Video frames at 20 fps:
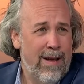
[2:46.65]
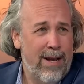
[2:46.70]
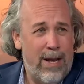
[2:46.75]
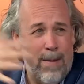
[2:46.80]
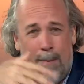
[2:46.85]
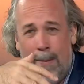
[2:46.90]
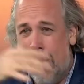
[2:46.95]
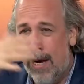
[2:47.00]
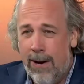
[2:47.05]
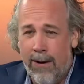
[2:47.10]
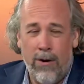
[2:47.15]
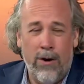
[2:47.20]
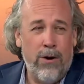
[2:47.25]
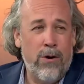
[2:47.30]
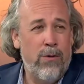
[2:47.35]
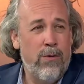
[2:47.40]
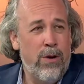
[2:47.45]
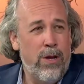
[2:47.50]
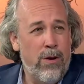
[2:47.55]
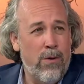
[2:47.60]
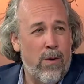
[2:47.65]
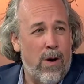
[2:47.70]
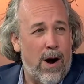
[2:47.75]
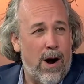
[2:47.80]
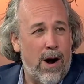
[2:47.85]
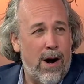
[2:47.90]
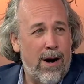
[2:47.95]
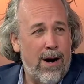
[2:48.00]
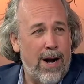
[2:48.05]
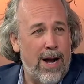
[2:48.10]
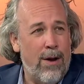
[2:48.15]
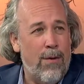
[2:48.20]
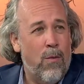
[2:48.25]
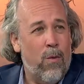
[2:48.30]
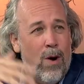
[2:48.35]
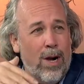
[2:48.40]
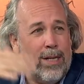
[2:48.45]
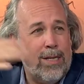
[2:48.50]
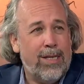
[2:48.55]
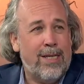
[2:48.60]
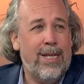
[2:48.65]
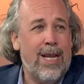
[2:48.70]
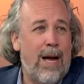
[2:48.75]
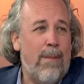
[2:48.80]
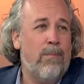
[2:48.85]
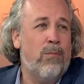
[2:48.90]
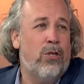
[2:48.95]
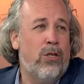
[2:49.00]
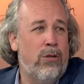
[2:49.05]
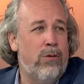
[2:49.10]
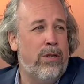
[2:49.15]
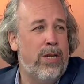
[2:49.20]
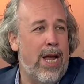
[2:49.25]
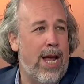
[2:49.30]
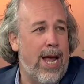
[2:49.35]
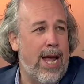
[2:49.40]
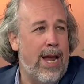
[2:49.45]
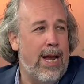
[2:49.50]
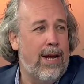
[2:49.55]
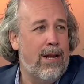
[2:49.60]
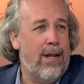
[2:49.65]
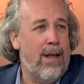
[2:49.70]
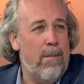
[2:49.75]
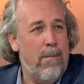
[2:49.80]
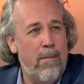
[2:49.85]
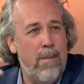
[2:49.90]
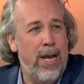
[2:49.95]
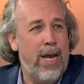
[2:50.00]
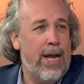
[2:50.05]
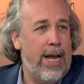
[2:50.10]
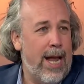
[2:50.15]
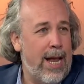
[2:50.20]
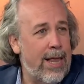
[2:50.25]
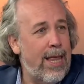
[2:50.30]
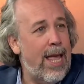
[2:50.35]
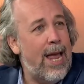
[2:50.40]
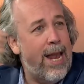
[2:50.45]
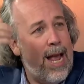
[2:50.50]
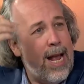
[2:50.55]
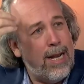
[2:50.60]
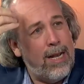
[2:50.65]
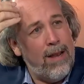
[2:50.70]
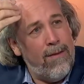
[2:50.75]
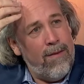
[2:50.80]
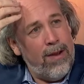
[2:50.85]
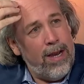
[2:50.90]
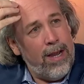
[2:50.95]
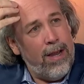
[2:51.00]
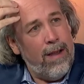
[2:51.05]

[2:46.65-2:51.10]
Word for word: depending on who you are and what steps you take to mitigate that activity.